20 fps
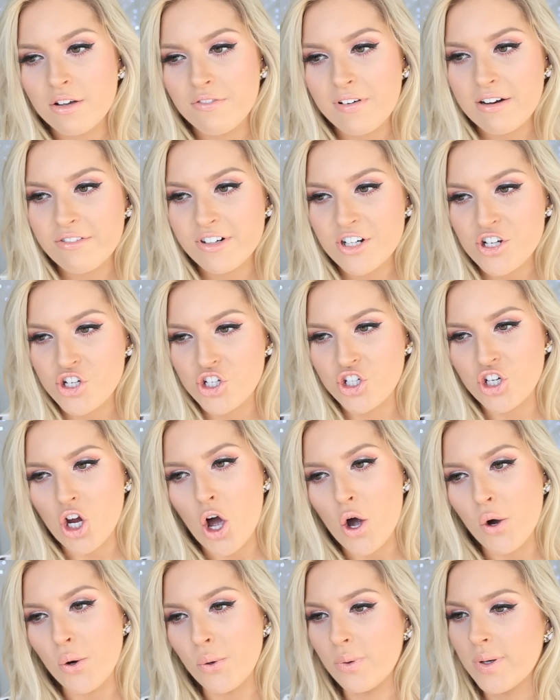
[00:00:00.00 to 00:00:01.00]
Favourite
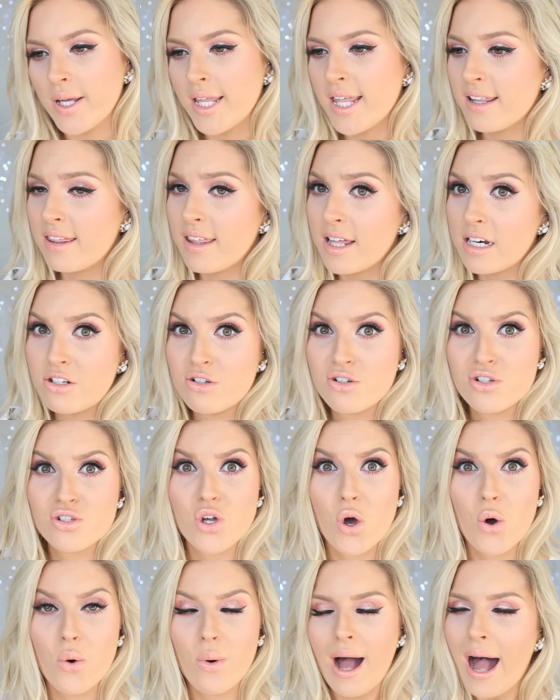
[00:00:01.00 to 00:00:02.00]
show? That is
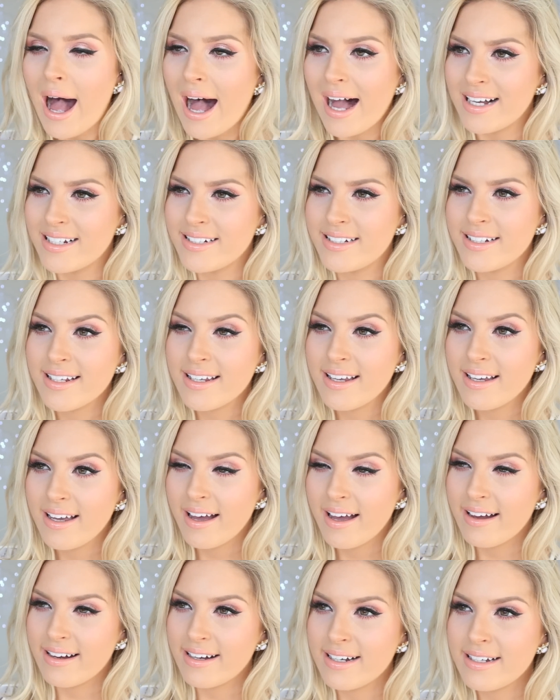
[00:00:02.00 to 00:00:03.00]
so hard.
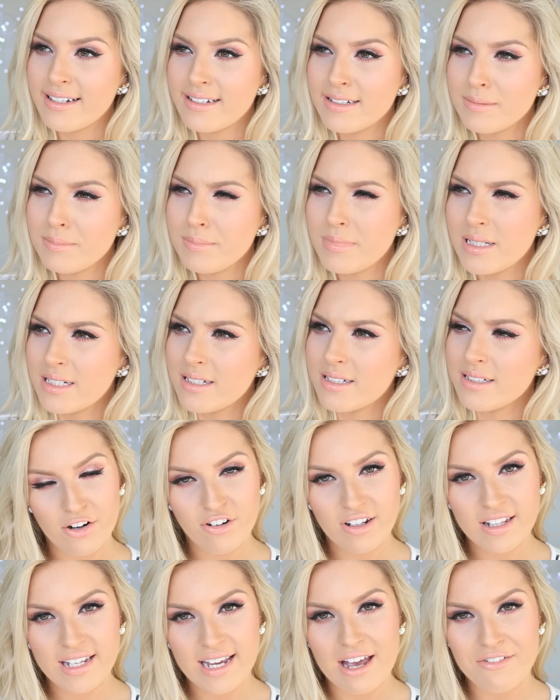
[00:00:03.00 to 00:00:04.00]
I
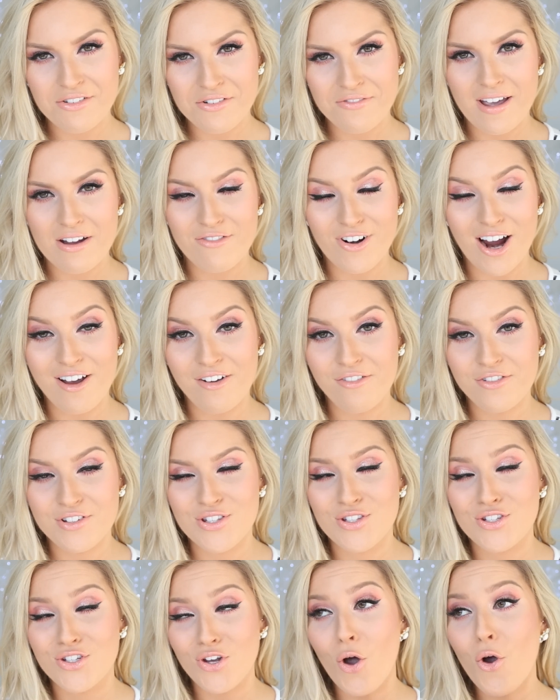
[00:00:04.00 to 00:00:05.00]
don't really have a favourite. I have
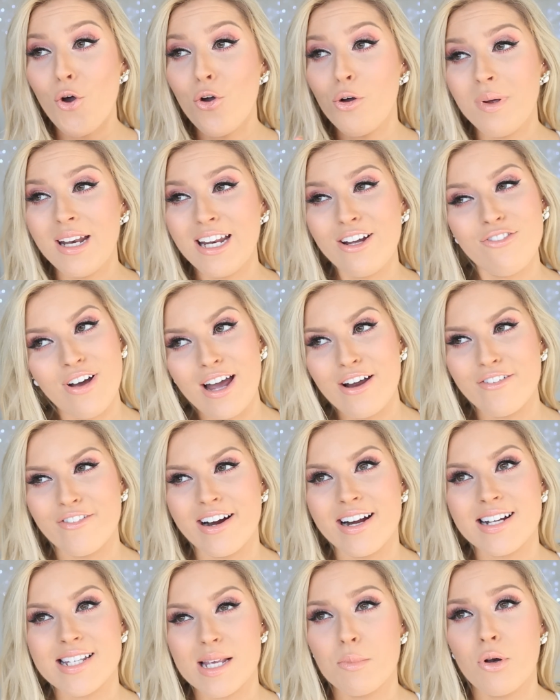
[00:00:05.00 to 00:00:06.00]
so many
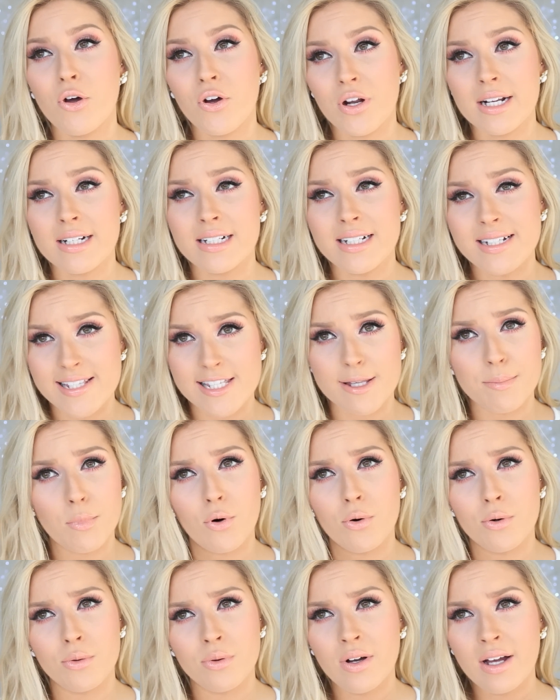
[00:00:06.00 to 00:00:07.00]
favourites, I'm not going to list
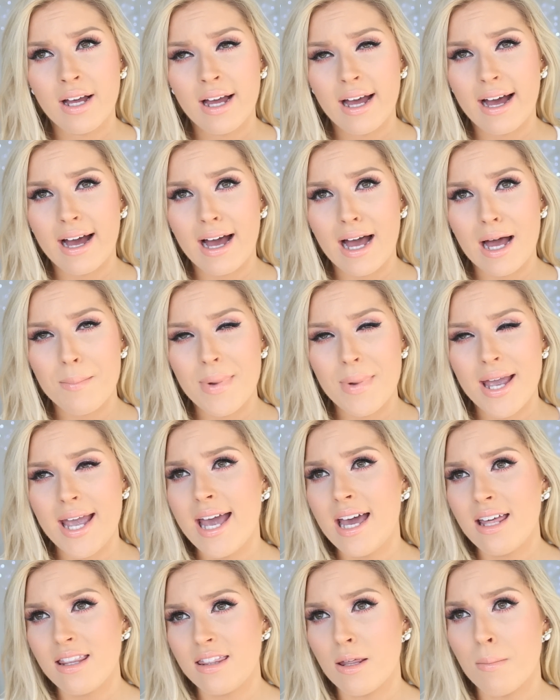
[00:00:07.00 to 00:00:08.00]
them all.
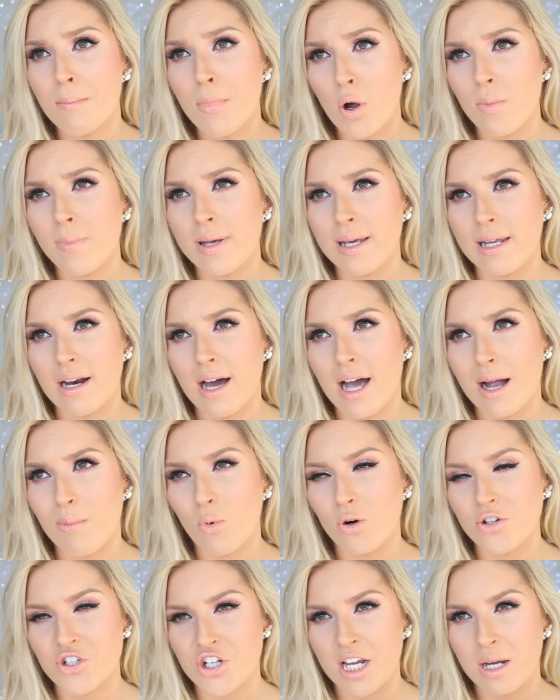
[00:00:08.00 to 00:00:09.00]
At the moment
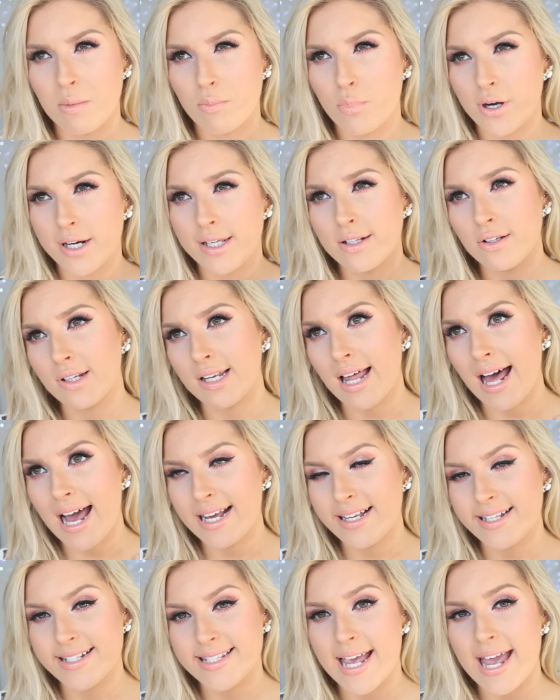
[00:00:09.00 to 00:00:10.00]
I'm watching Pretty Little
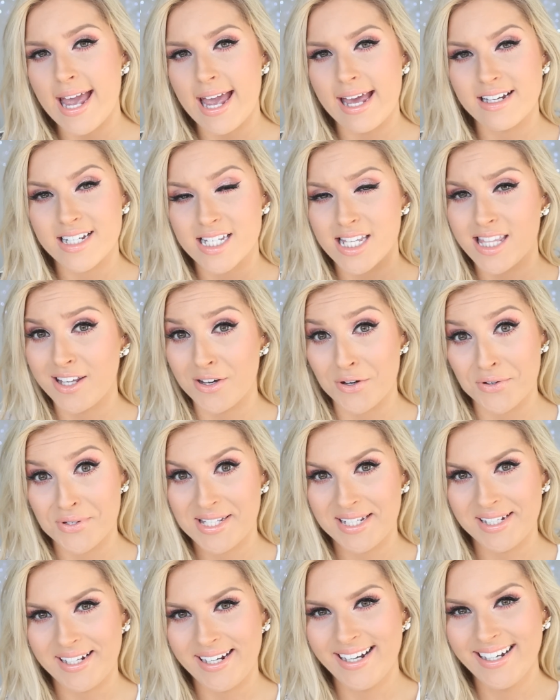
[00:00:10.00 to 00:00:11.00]
Eyes and The
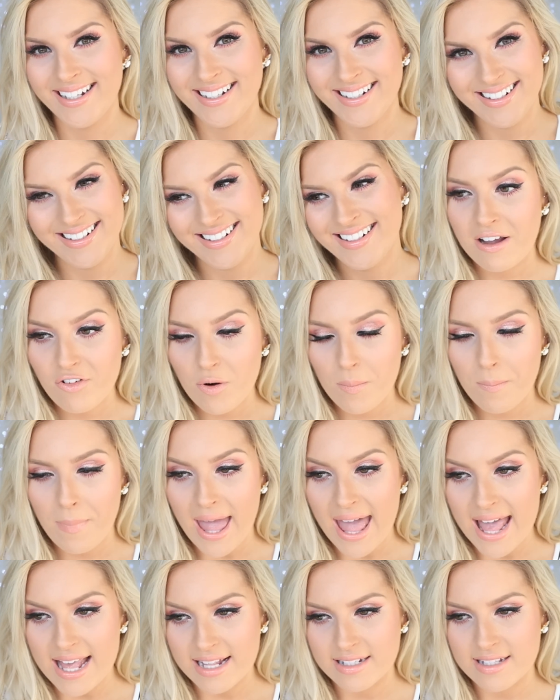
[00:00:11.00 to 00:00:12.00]
O.C. Favourite
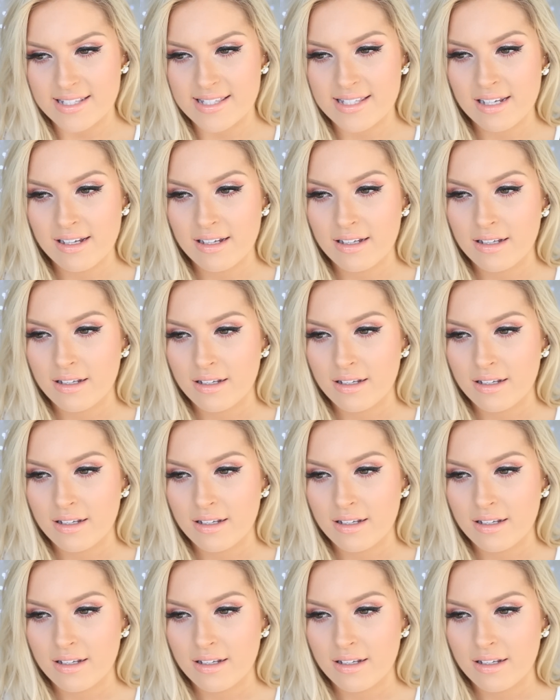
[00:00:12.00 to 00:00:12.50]
bands?